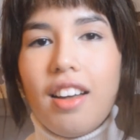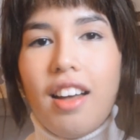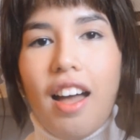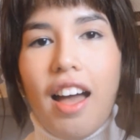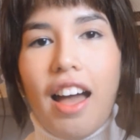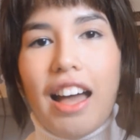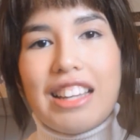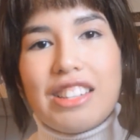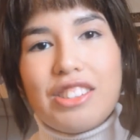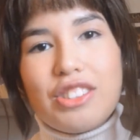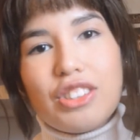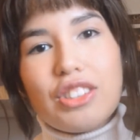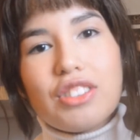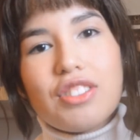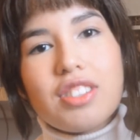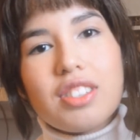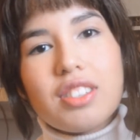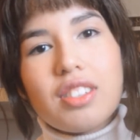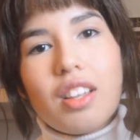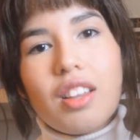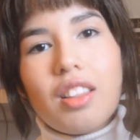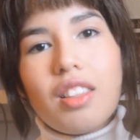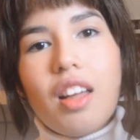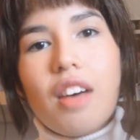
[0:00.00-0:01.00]
I
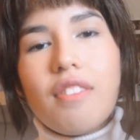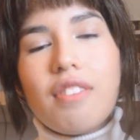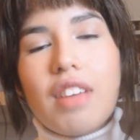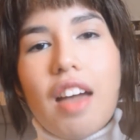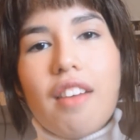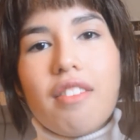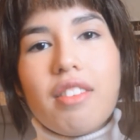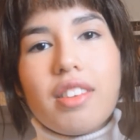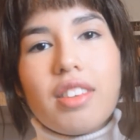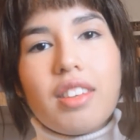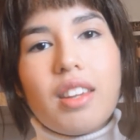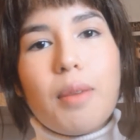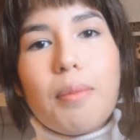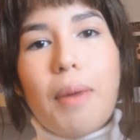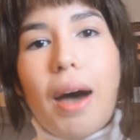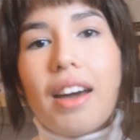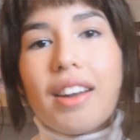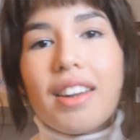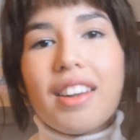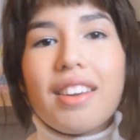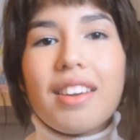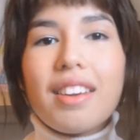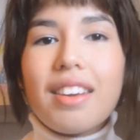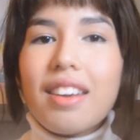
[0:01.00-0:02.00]
just love everything about
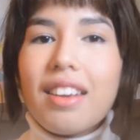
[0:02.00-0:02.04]
it.